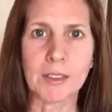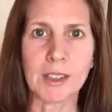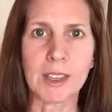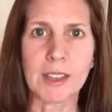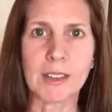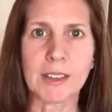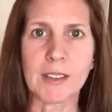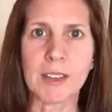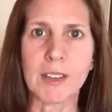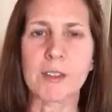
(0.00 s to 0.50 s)

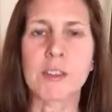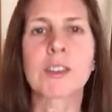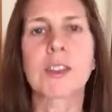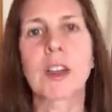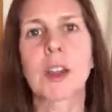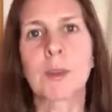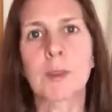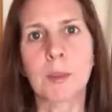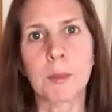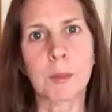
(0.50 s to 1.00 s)
6
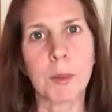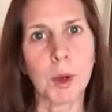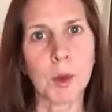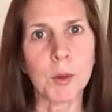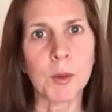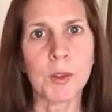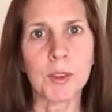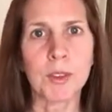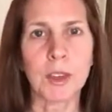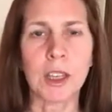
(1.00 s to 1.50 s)
different types of
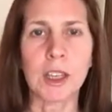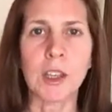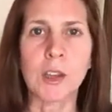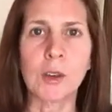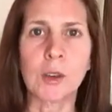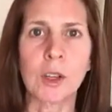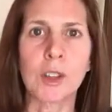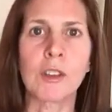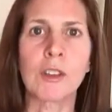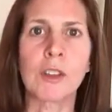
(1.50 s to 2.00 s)
posts that
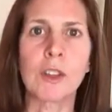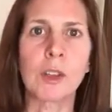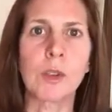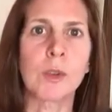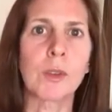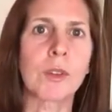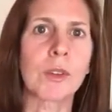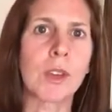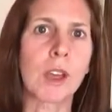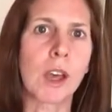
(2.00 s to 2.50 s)
you can
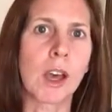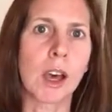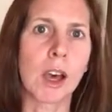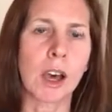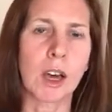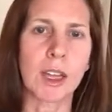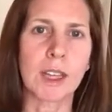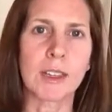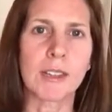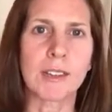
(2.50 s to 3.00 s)
use
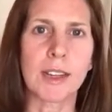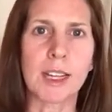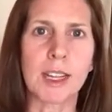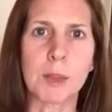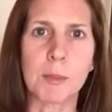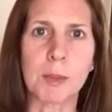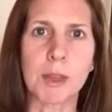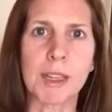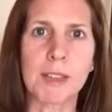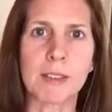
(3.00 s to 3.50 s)
on a
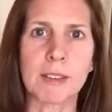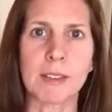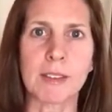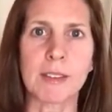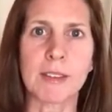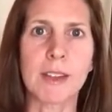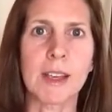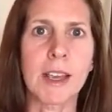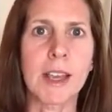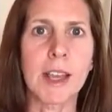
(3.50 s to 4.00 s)
daily
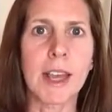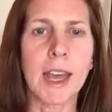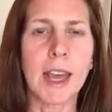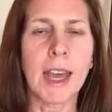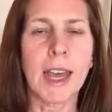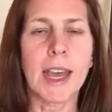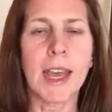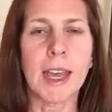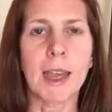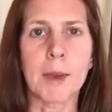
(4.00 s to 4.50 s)
basis.
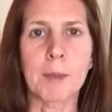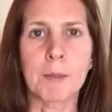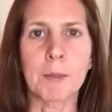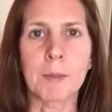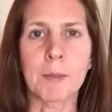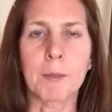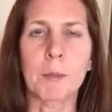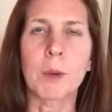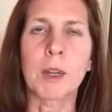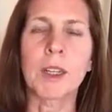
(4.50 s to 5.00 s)

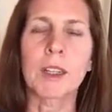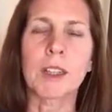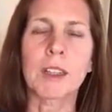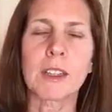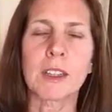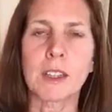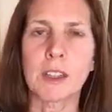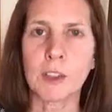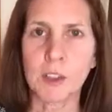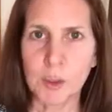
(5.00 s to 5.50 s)
Well,
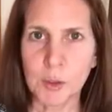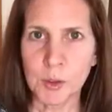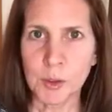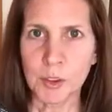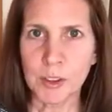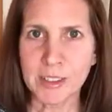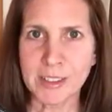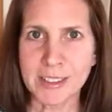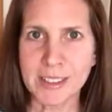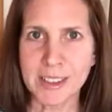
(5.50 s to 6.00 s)
not that you use
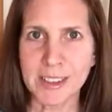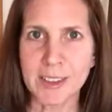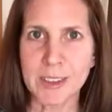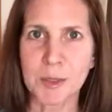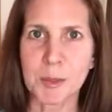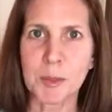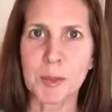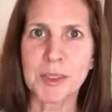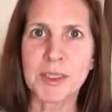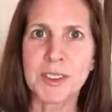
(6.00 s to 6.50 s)
all 6 of
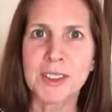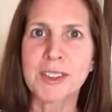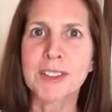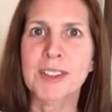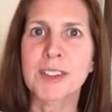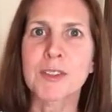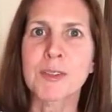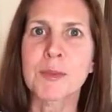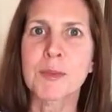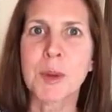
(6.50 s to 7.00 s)
them, but 6
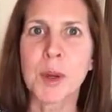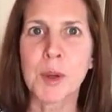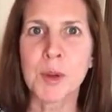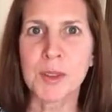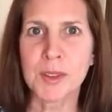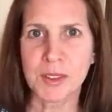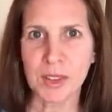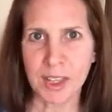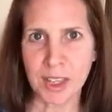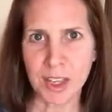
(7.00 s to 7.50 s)
different
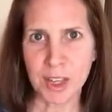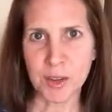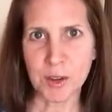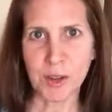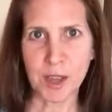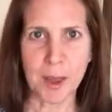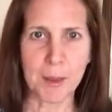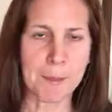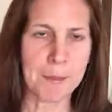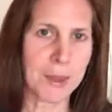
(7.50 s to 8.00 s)
posts that you
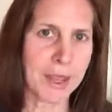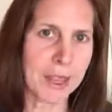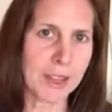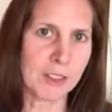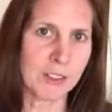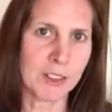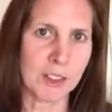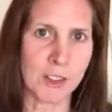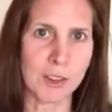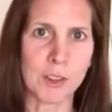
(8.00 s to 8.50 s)
can pick
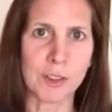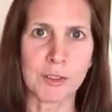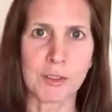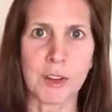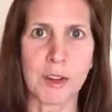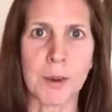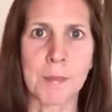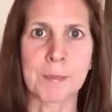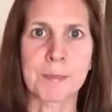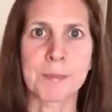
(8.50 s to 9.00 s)
and choose
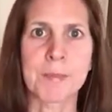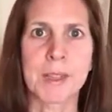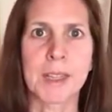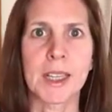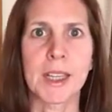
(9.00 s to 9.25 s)
from